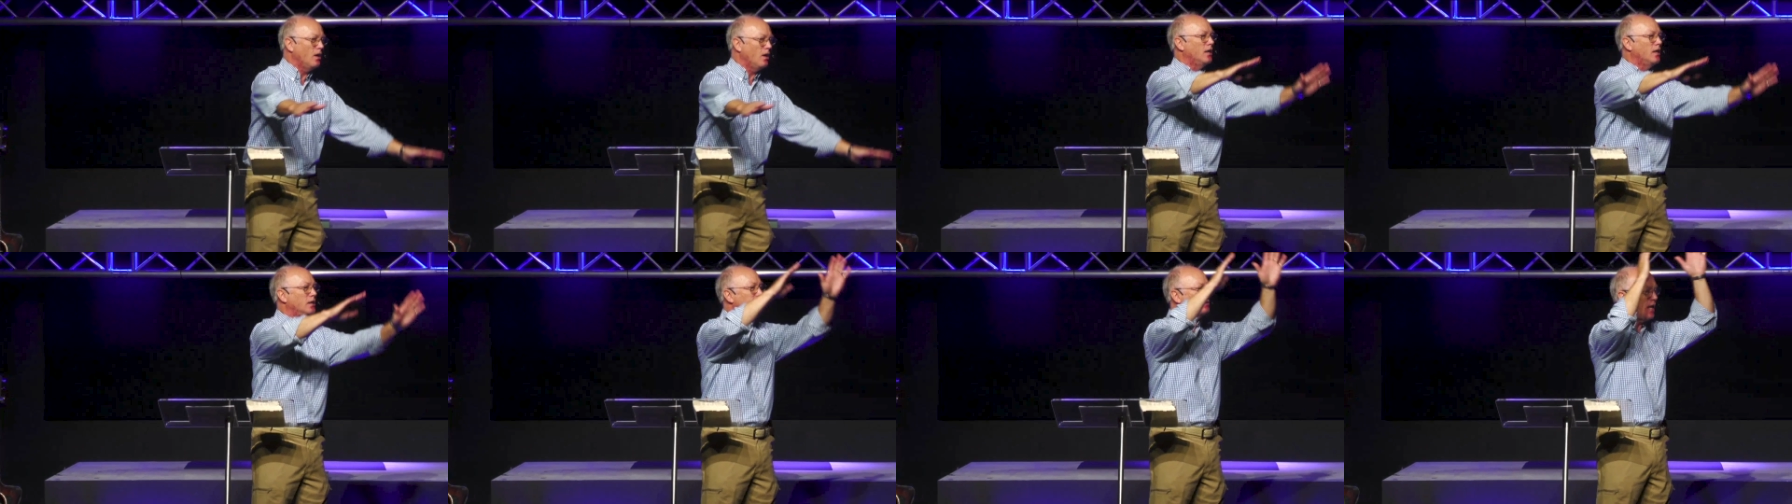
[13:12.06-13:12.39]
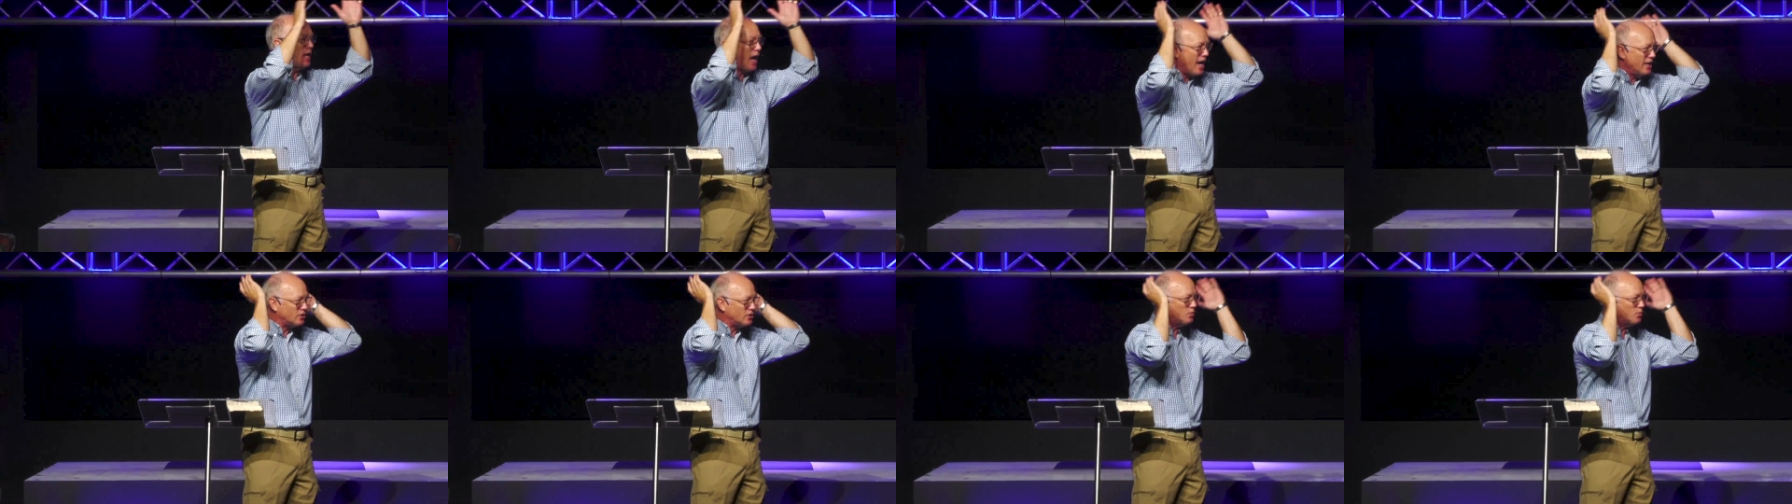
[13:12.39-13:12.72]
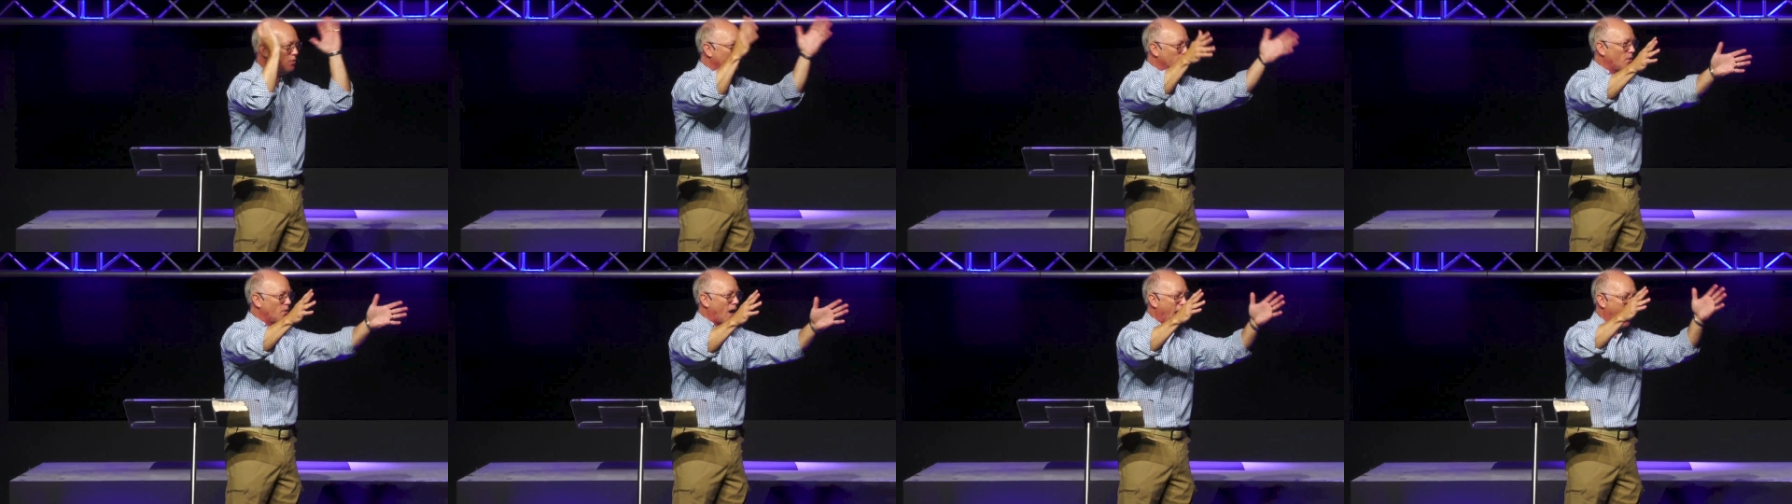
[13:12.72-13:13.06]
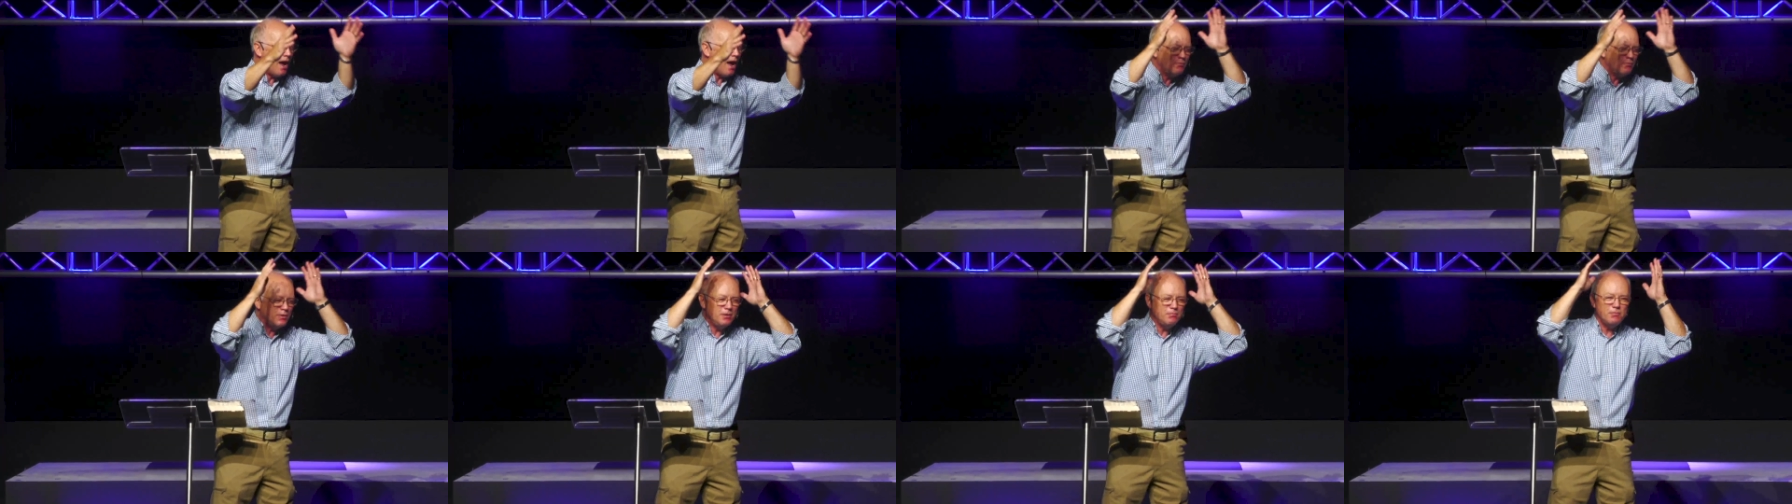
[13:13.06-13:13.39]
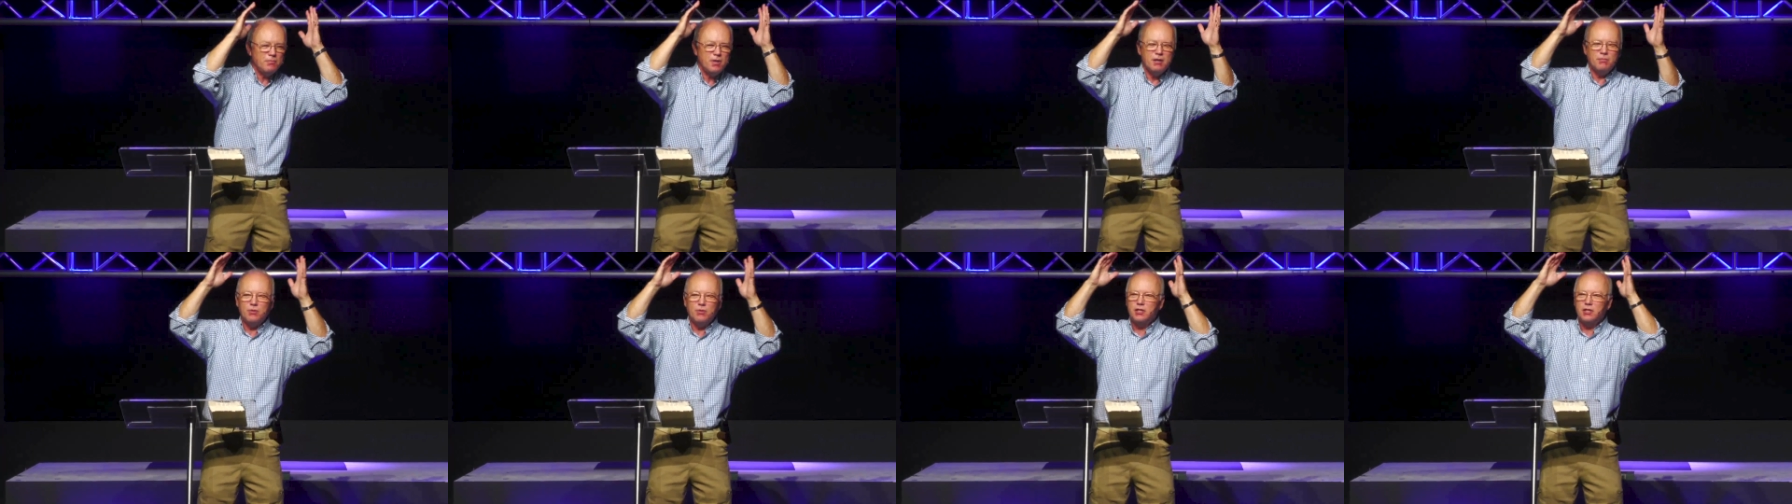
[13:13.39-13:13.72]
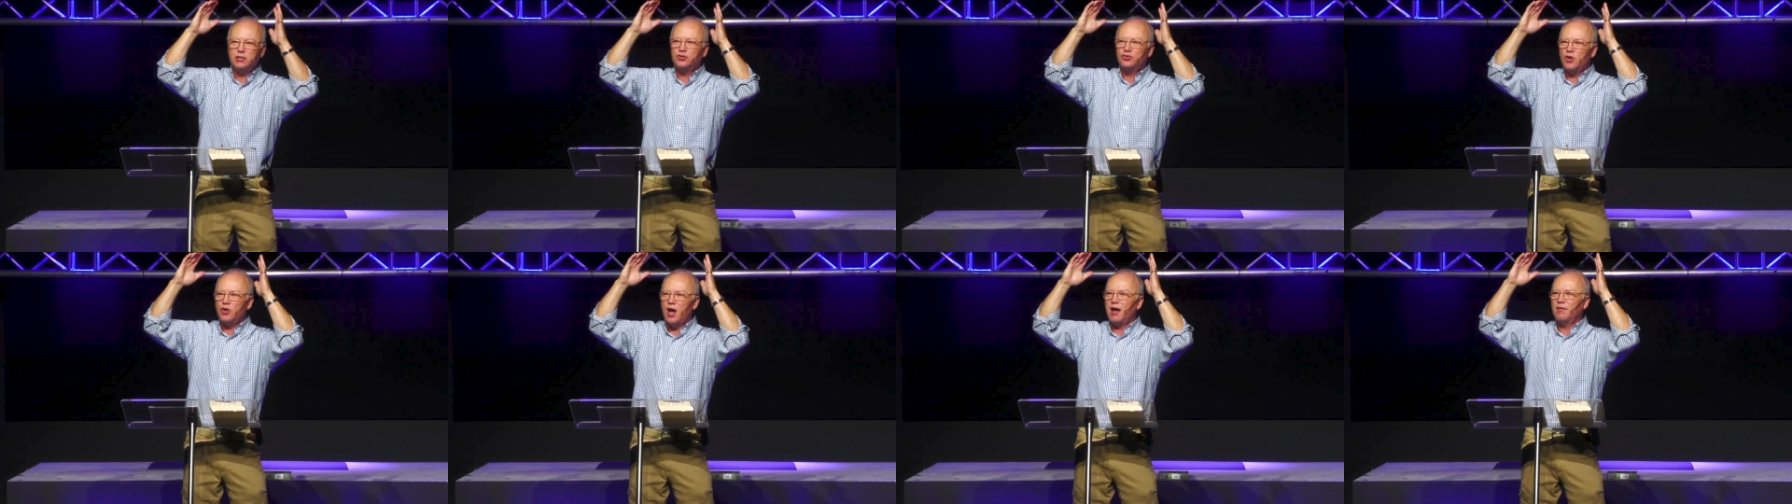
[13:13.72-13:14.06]
That's where I remember us
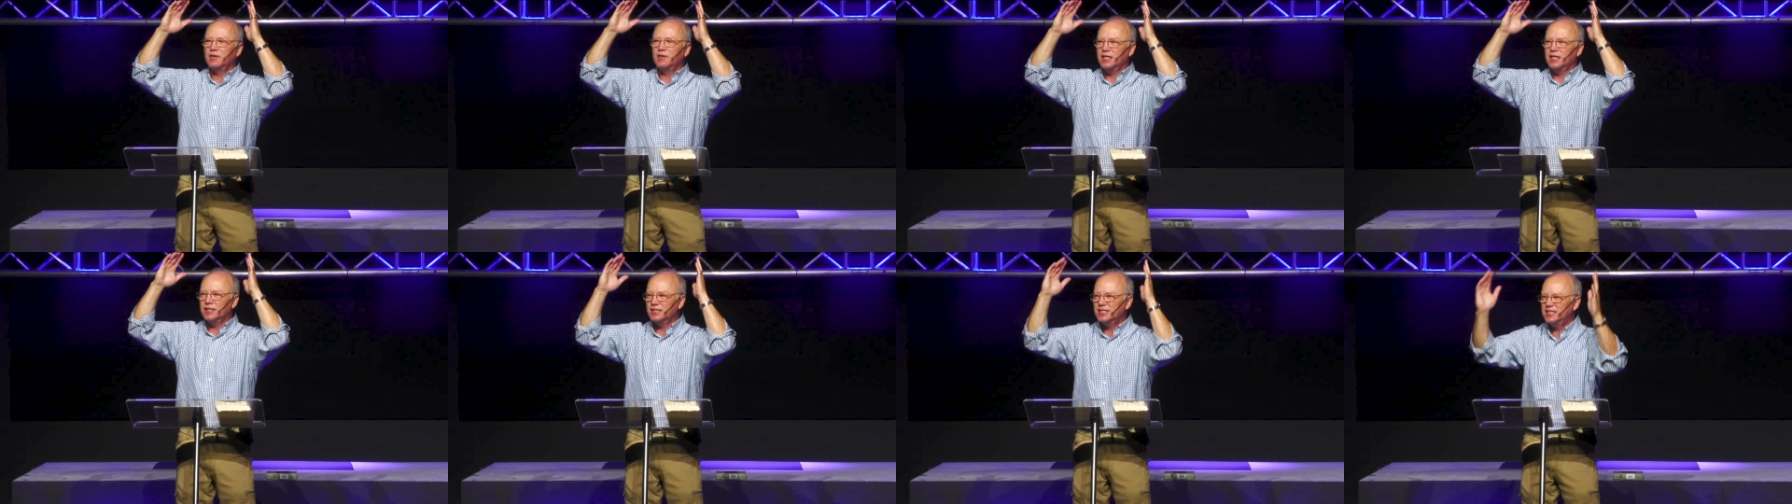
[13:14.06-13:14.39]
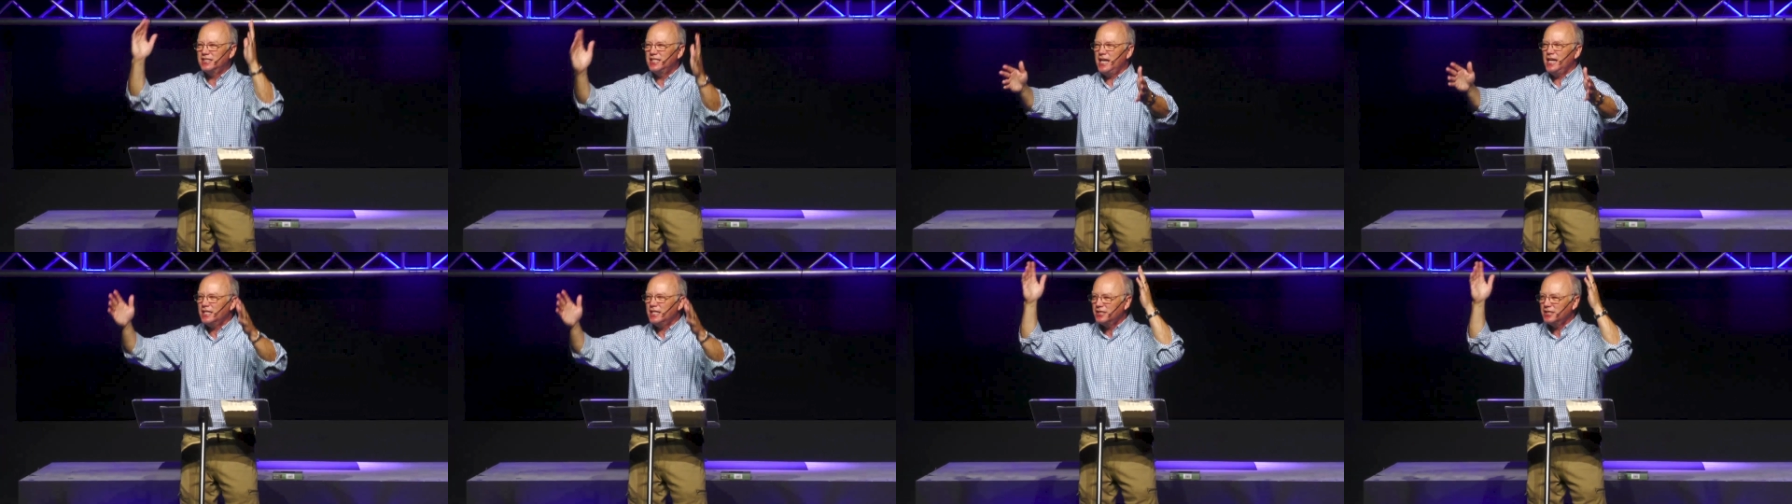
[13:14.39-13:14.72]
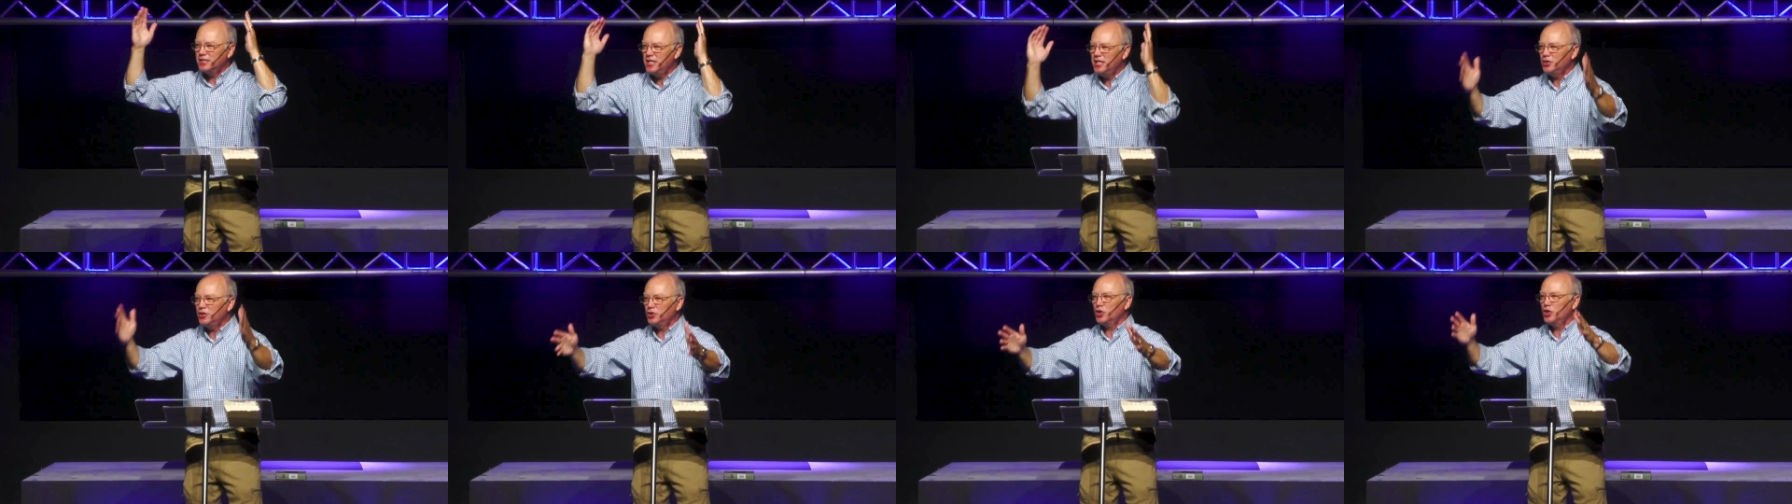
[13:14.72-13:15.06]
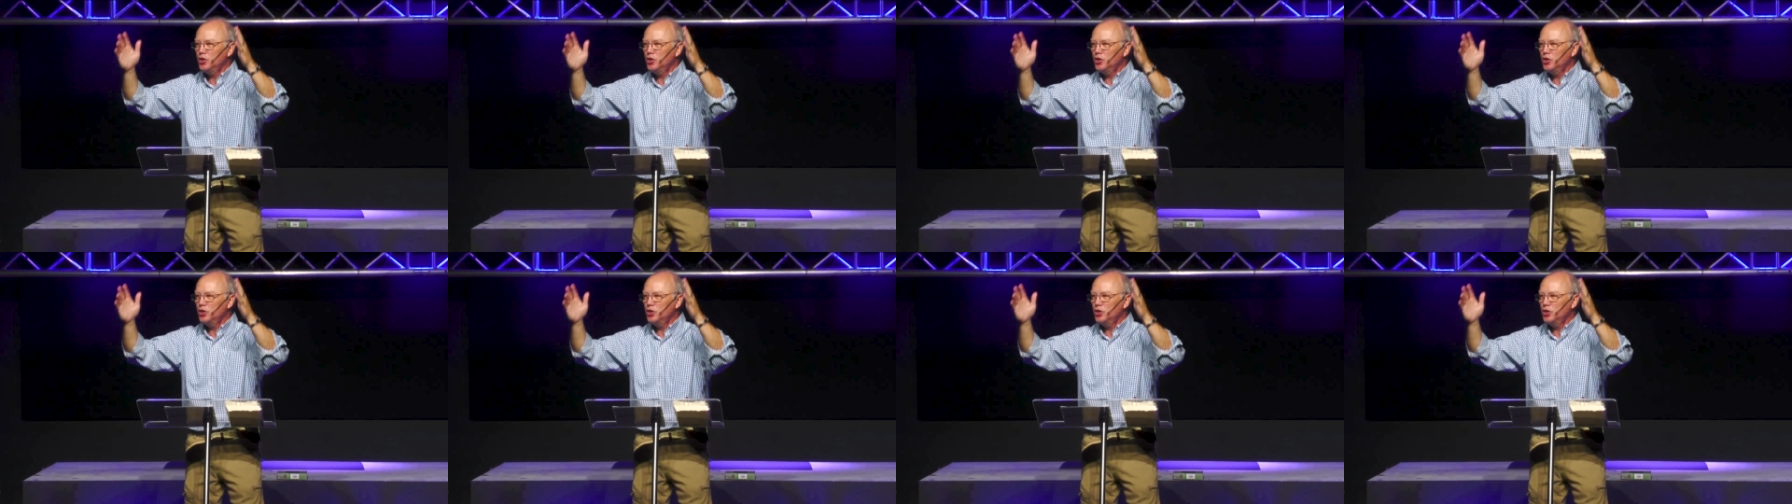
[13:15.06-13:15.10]
driving a 62